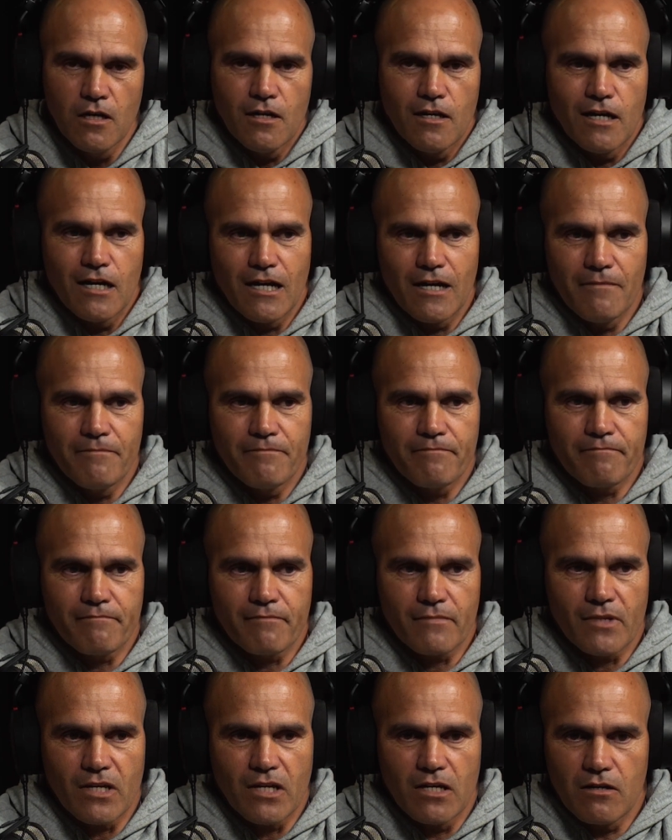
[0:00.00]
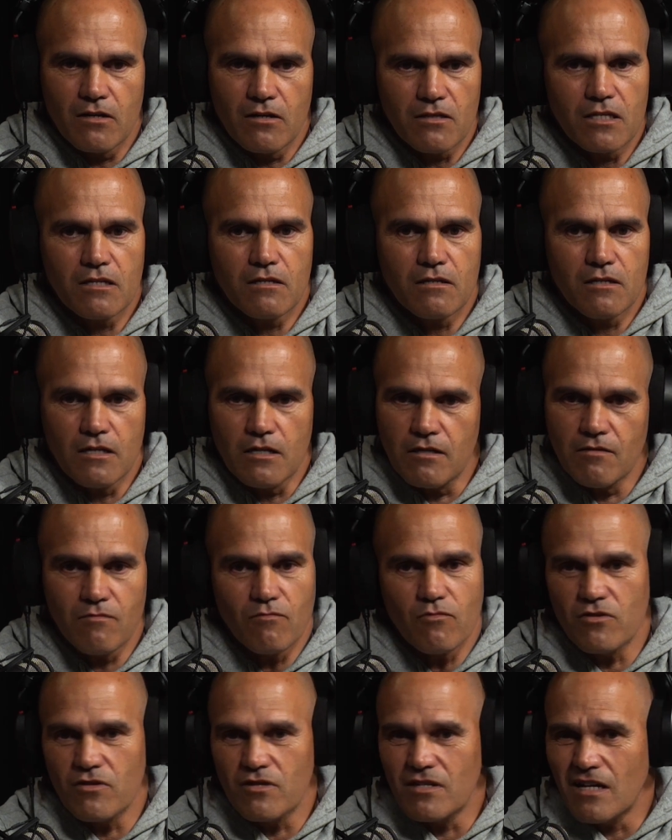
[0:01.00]
And I think,
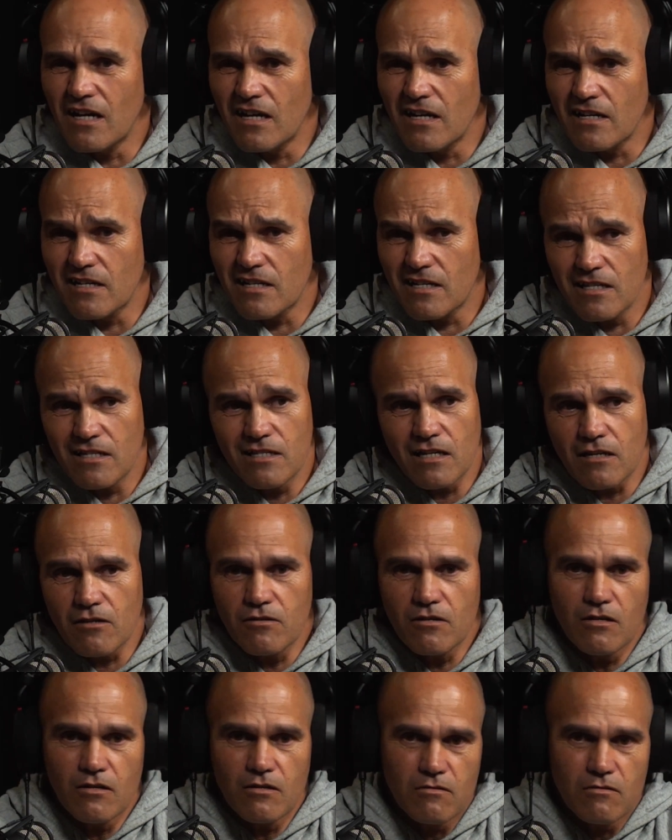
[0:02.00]
young kids that could